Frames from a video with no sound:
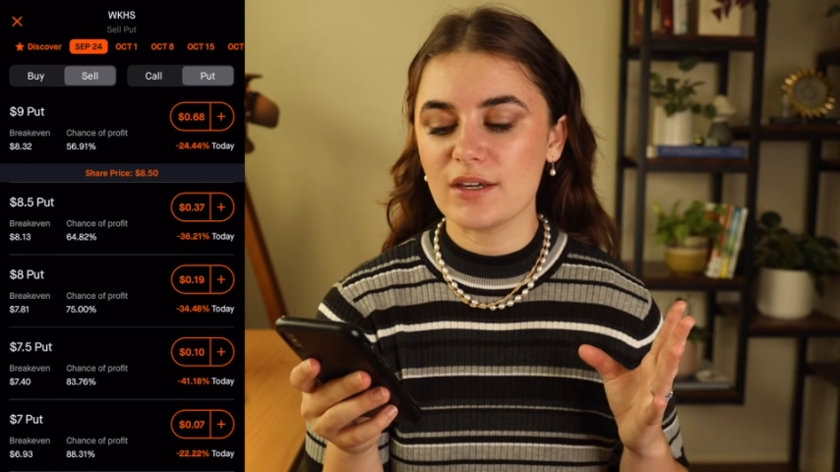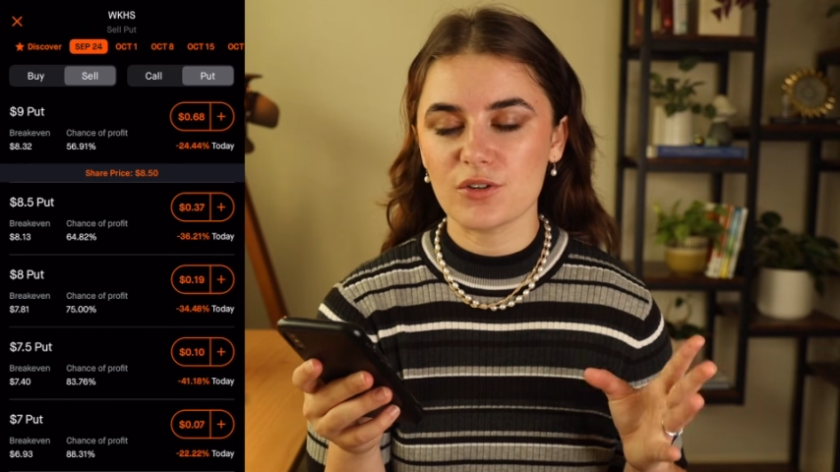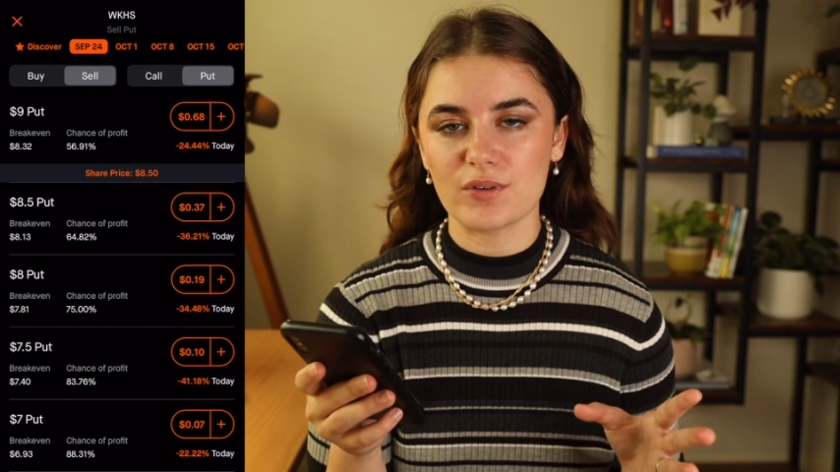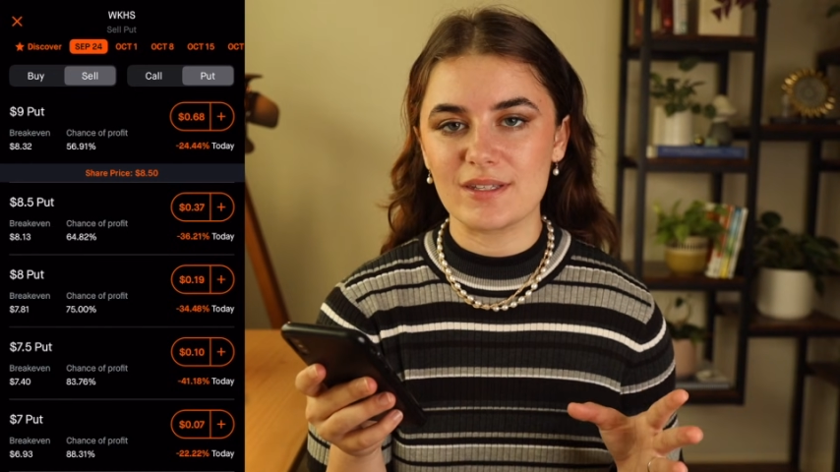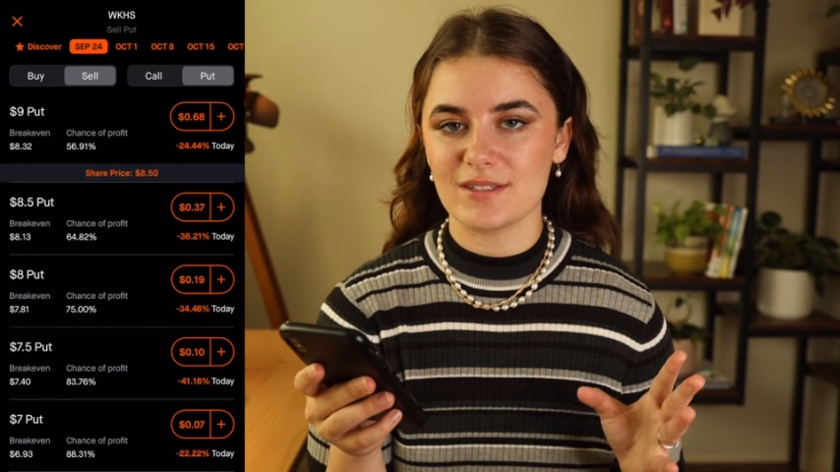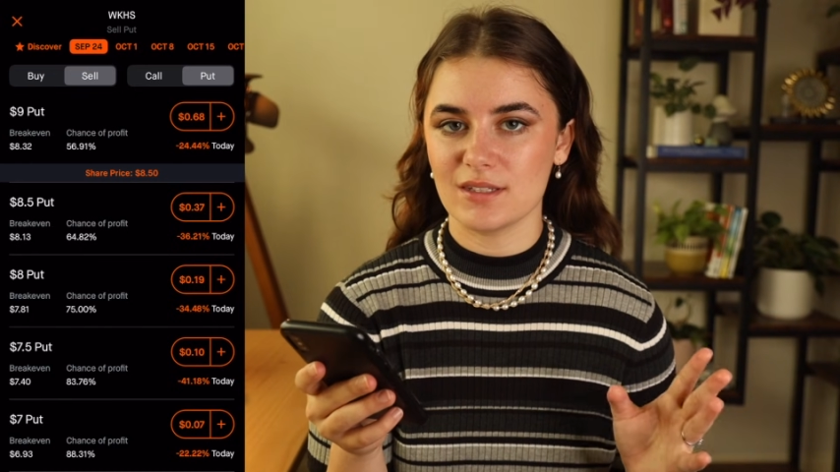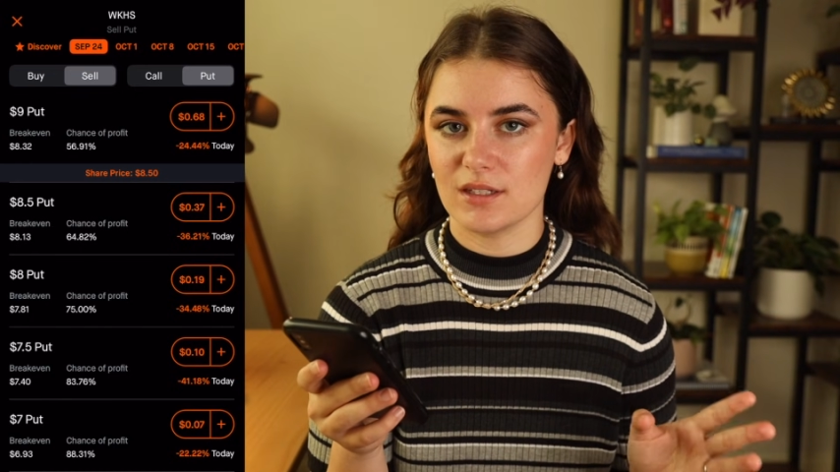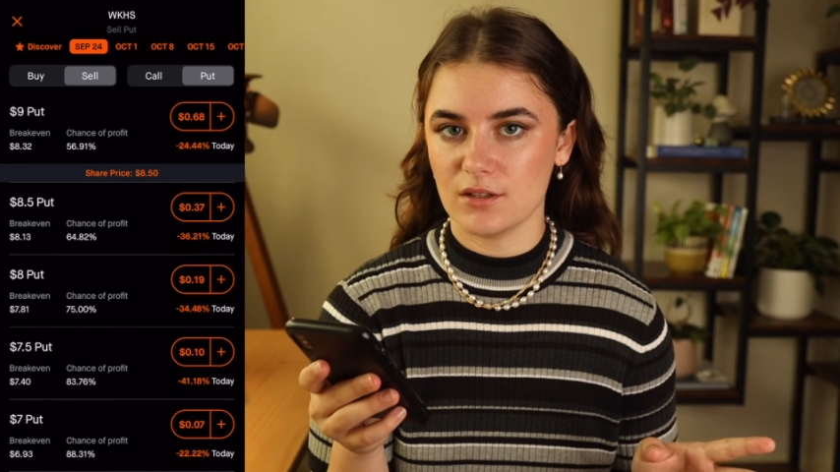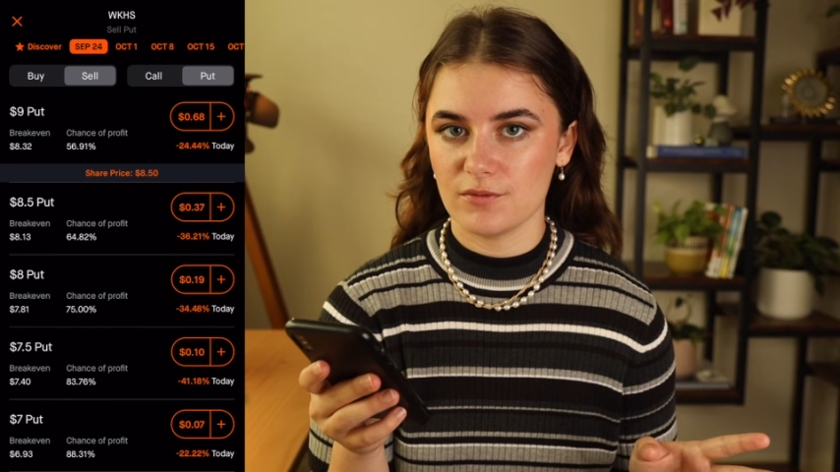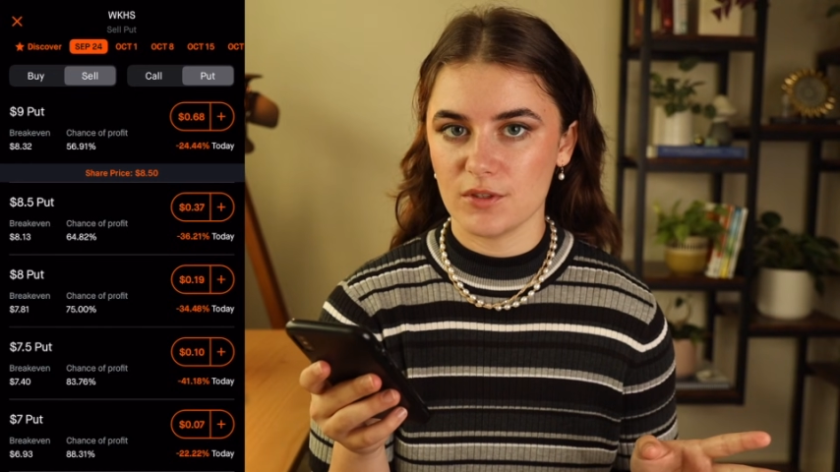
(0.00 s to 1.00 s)
increase in
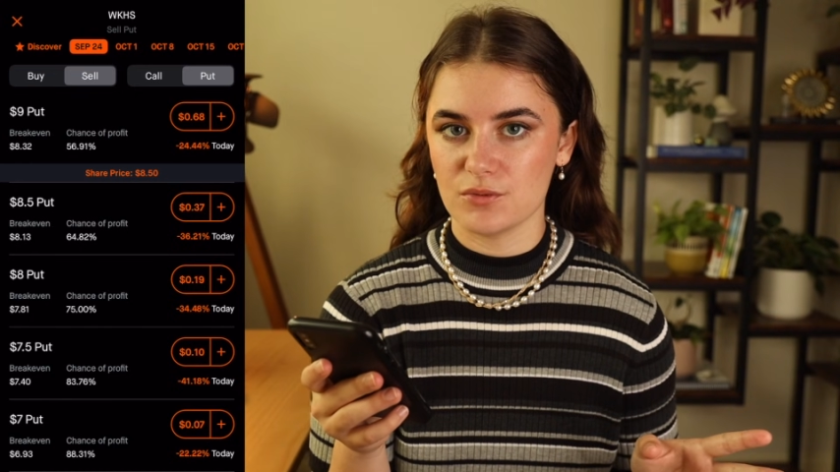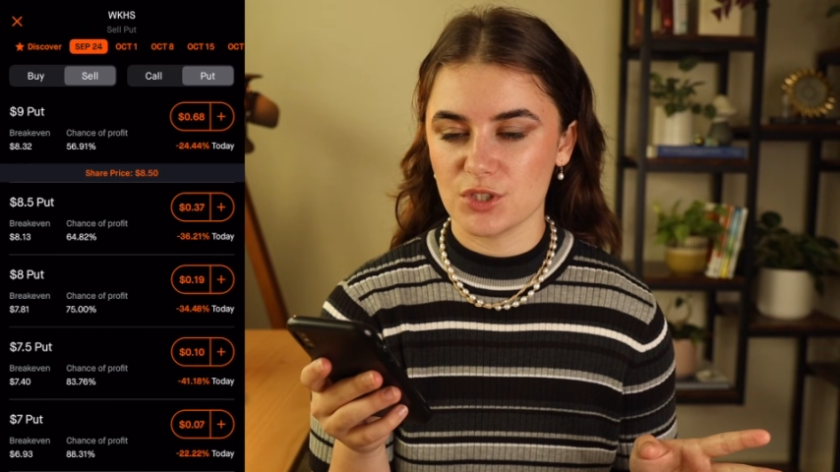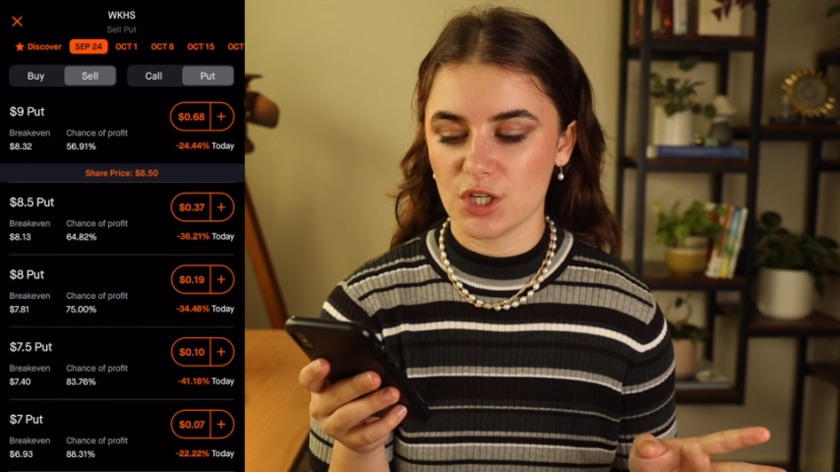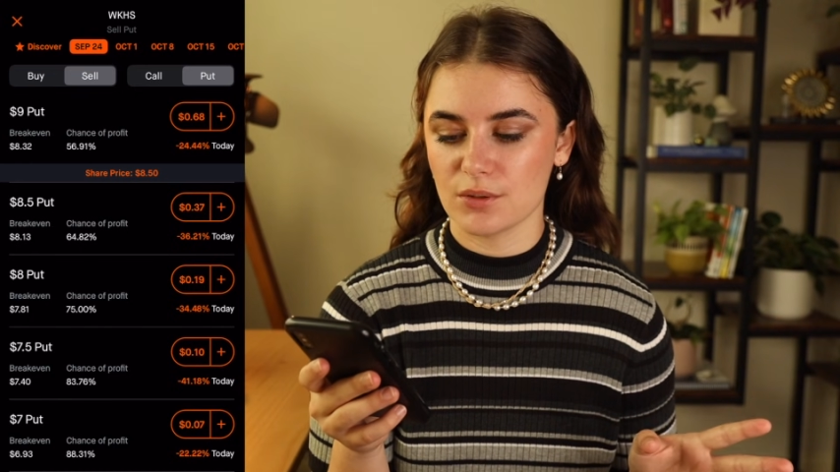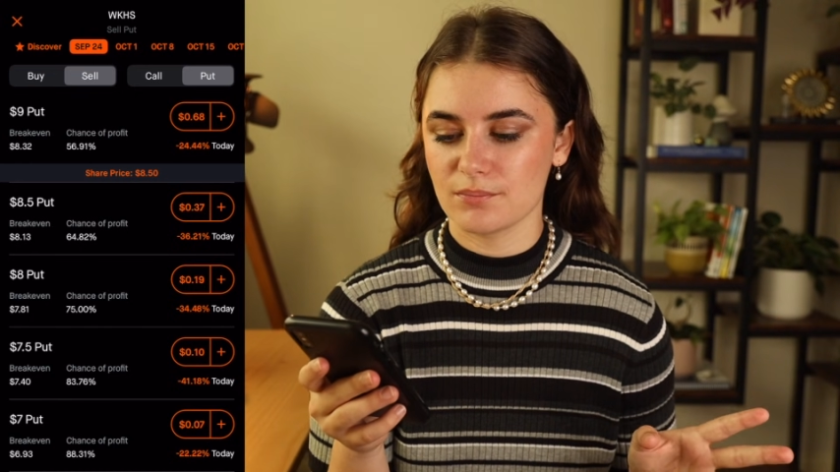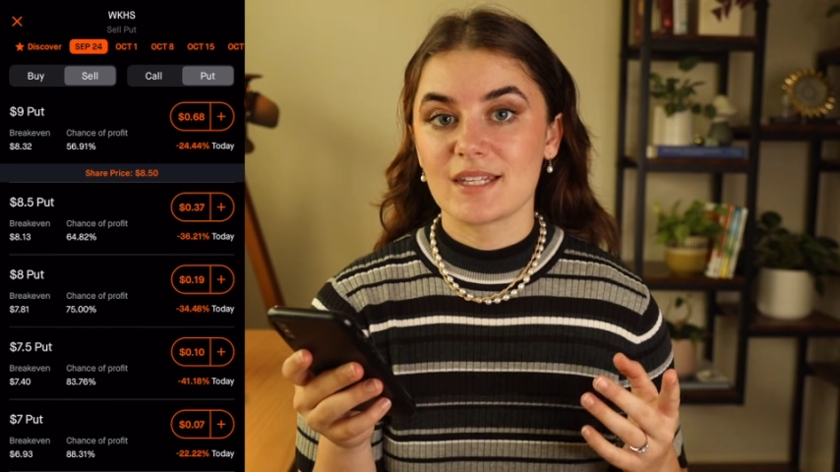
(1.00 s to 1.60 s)
the near future.